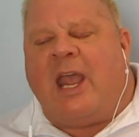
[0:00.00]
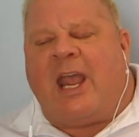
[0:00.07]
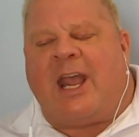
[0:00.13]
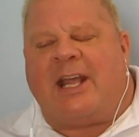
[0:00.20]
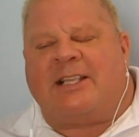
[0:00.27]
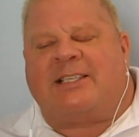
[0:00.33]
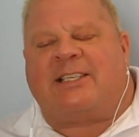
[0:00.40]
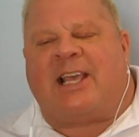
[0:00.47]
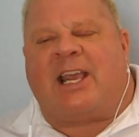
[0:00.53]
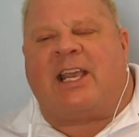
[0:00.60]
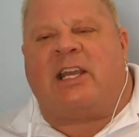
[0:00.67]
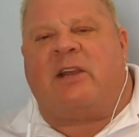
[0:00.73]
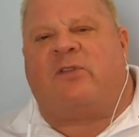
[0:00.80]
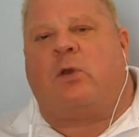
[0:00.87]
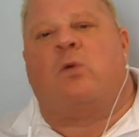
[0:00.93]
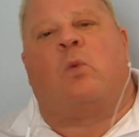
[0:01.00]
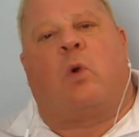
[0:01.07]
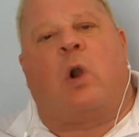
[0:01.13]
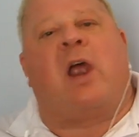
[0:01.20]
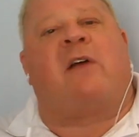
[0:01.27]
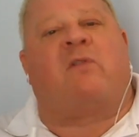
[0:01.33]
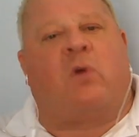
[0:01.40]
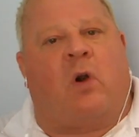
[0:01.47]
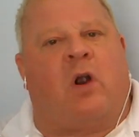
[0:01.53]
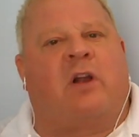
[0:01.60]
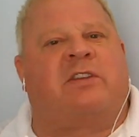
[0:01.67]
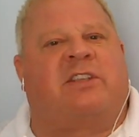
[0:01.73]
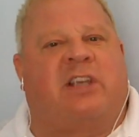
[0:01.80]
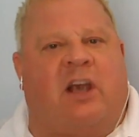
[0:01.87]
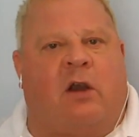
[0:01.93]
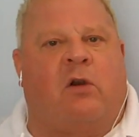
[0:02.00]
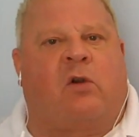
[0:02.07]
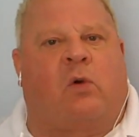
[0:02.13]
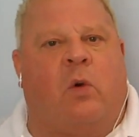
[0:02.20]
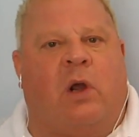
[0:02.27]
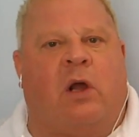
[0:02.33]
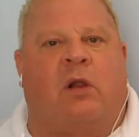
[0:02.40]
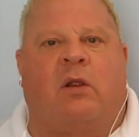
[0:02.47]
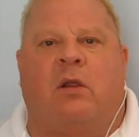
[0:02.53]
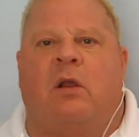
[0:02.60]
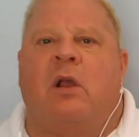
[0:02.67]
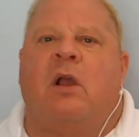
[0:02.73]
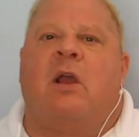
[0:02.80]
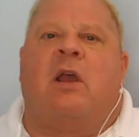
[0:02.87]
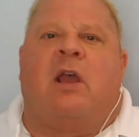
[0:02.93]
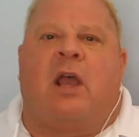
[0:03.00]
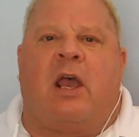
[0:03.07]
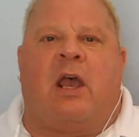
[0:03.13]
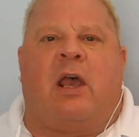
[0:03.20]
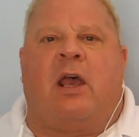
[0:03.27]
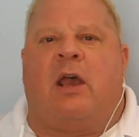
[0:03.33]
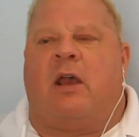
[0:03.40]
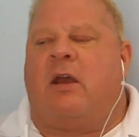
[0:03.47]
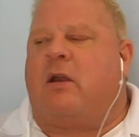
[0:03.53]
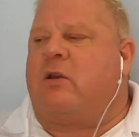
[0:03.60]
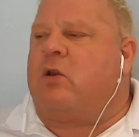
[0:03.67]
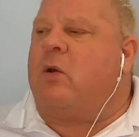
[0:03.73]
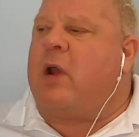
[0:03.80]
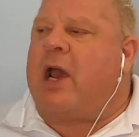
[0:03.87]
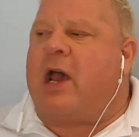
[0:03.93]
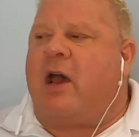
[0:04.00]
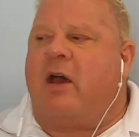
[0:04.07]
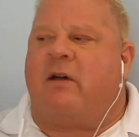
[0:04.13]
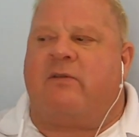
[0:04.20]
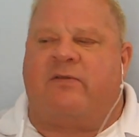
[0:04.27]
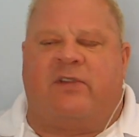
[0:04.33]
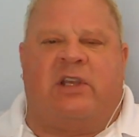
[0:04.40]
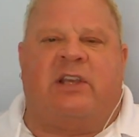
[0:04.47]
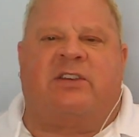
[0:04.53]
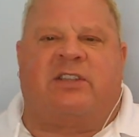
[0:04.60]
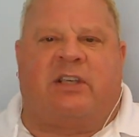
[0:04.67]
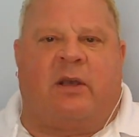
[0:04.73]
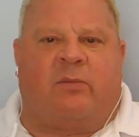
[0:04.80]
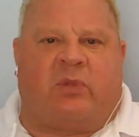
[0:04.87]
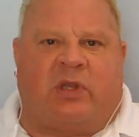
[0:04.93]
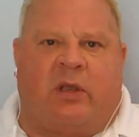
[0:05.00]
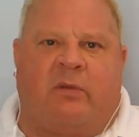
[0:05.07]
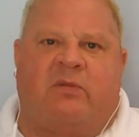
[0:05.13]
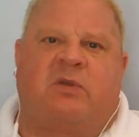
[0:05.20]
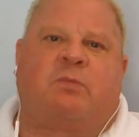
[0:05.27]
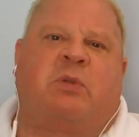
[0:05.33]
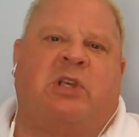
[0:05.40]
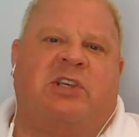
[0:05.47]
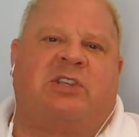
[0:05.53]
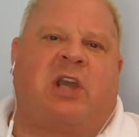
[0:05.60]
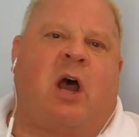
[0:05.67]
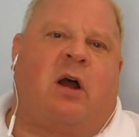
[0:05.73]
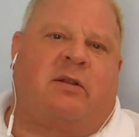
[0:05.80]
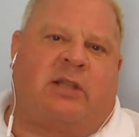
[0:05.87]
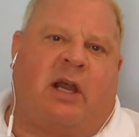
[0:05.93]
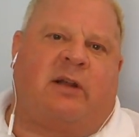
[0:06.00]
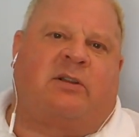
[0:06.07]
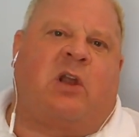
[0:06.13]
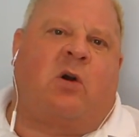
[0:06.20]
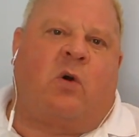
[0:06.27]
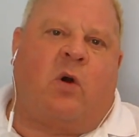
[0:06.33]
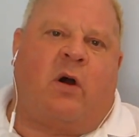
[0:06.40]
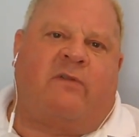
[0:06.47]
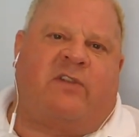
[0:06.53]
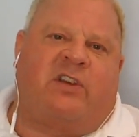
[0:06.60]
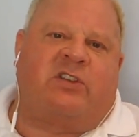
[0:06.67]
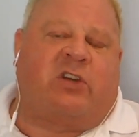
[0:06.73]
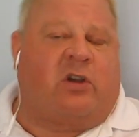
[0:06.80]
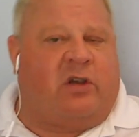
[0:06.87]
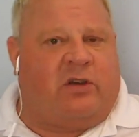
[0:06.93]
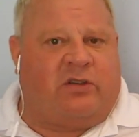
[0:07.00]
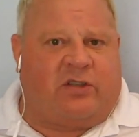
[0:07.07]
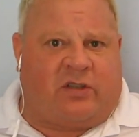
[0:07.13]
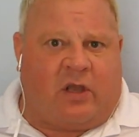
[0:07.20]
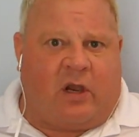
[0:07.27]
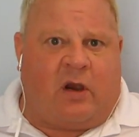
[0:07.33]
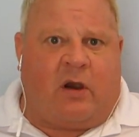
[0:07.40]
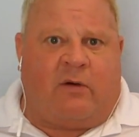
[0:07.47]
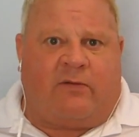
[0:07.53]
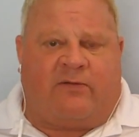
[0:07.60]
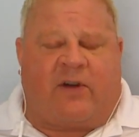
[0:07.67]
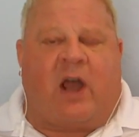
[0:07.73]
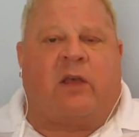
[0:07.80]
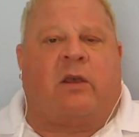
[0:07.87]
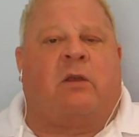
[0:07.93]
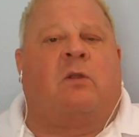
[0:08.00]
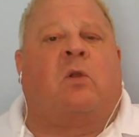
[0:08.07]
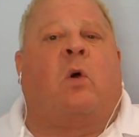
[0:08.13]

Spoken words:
and saying if you were ever on Seroquel and you have these symptoms, please contact our office because they're filing